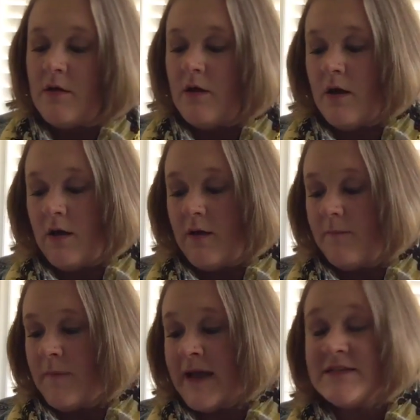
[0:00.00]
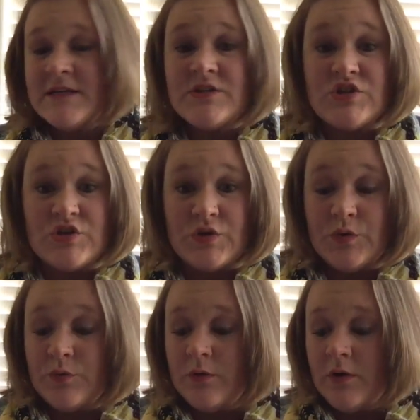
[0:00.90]
I send
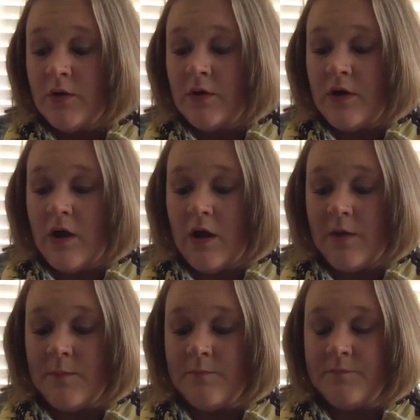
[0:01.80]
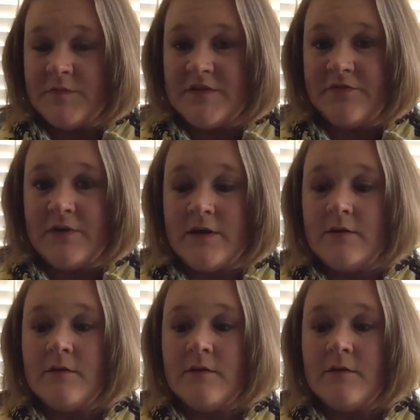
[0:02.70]
two different